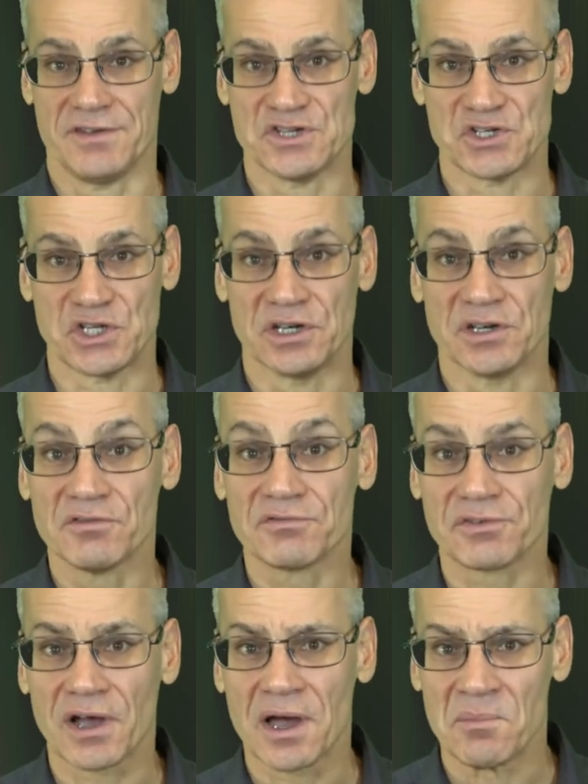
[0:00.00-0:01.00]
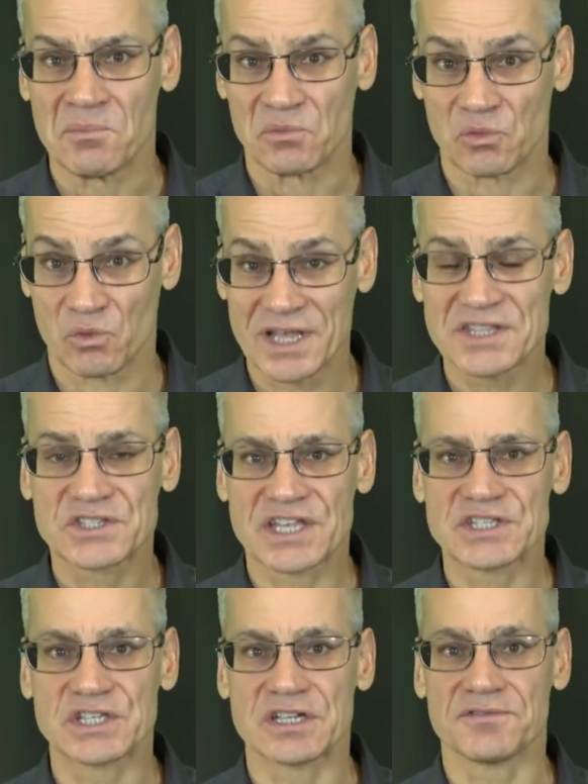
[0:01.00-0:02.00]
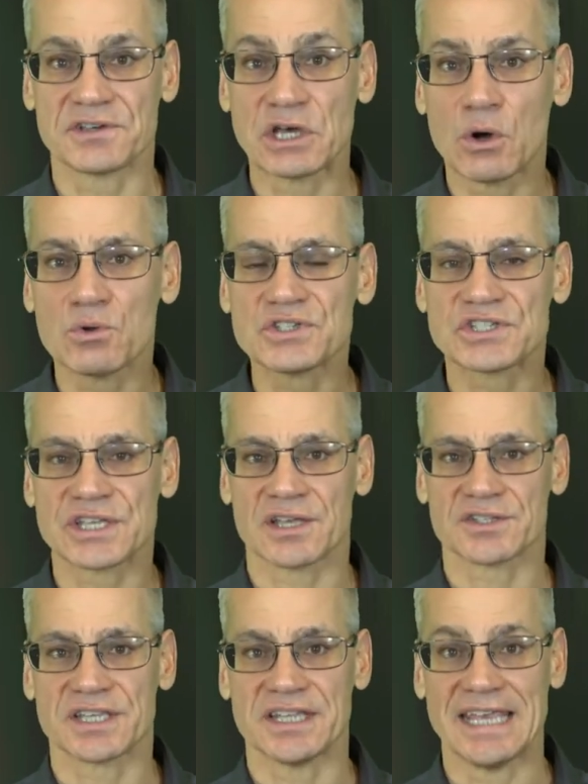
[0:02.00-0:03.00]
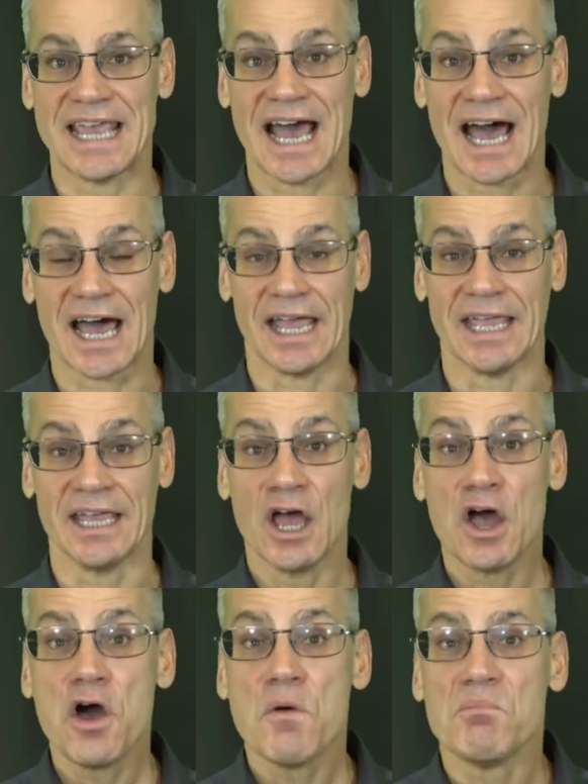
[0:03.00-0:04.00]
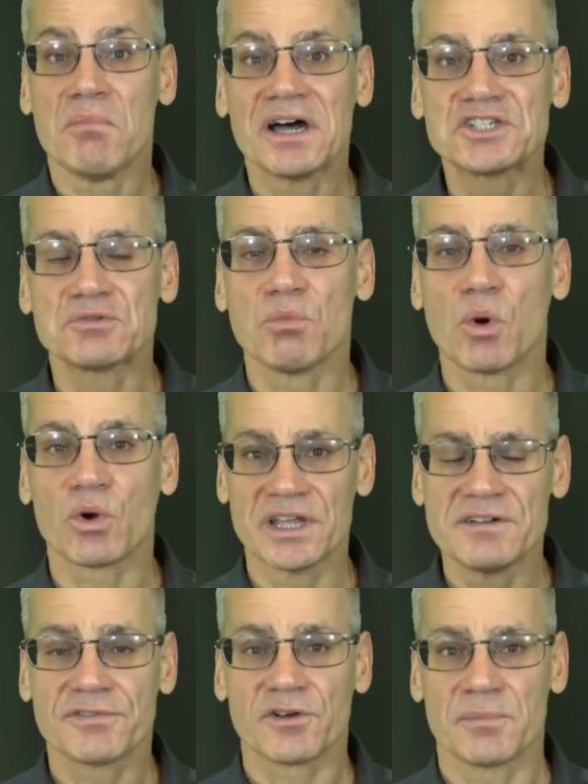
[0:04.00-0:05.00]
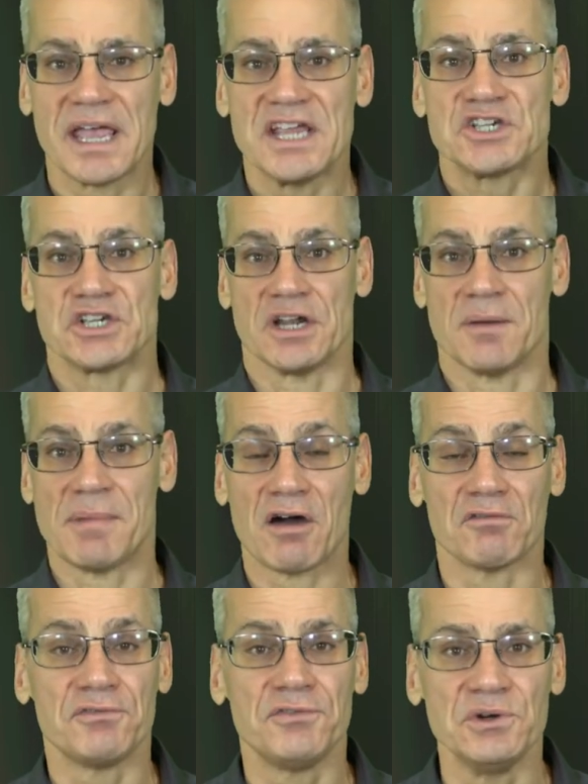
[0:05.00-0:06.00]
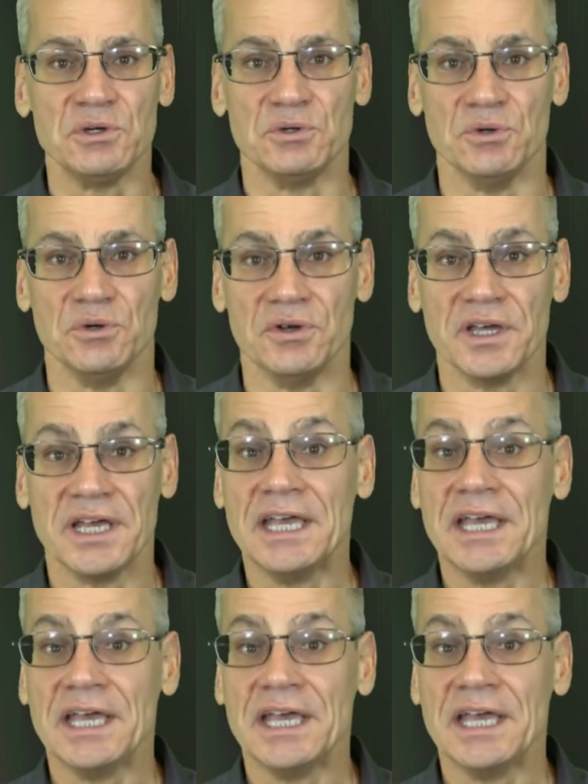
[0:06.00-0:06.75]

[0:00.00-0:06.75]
vision, from red-sensitive cone cells in the eye, much more information about food,